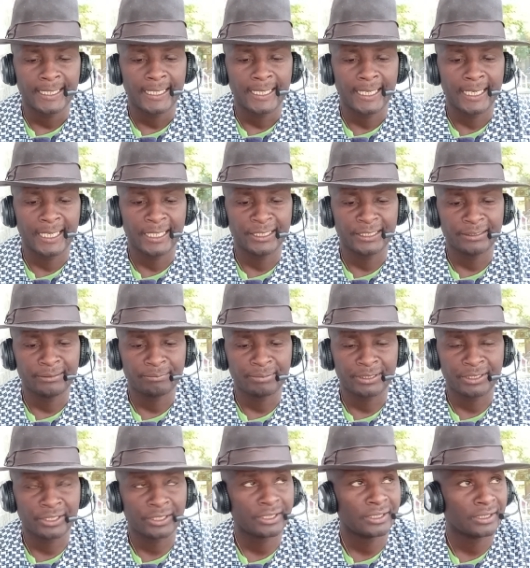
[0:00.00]
and in
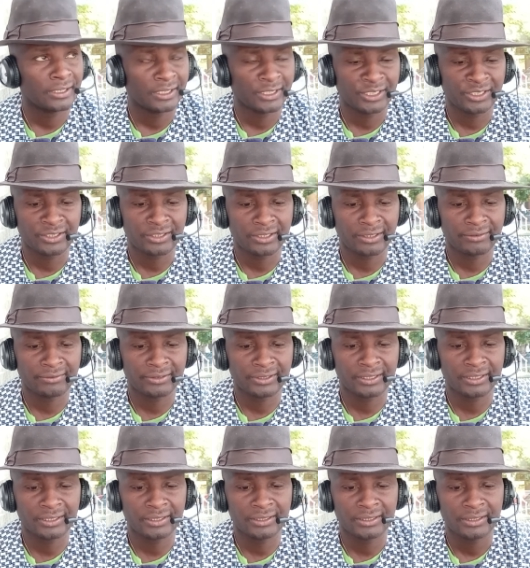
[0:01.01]
particular in East
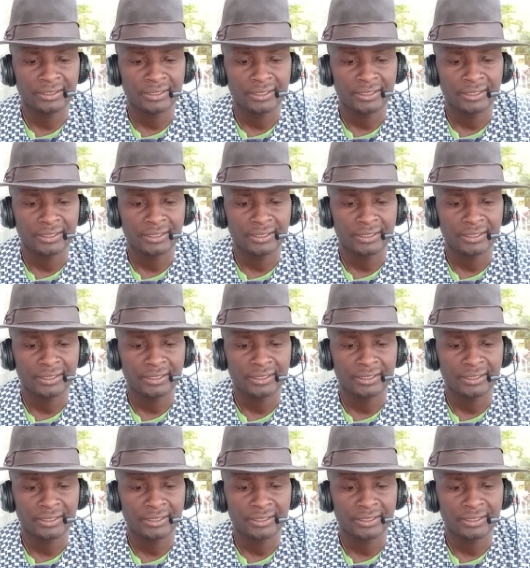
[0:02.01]
Africa,